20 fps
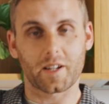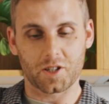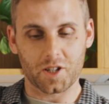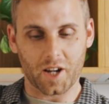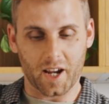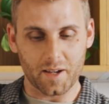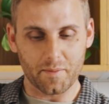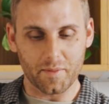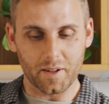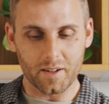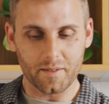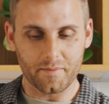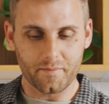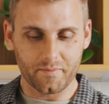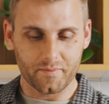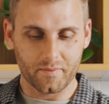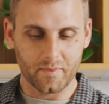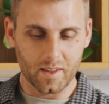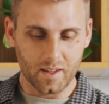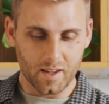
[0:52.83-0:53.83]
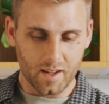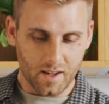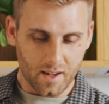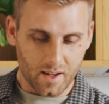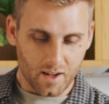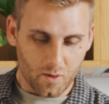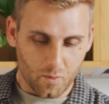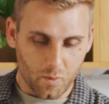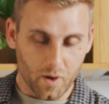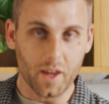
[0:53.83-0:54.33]
chamber
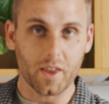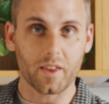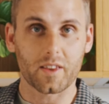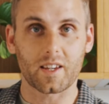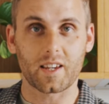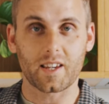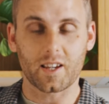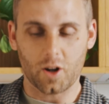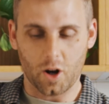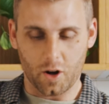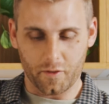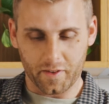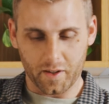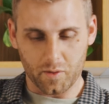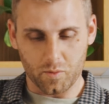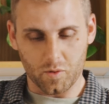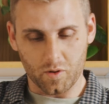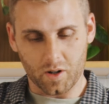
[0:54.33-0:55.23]
where the coffee will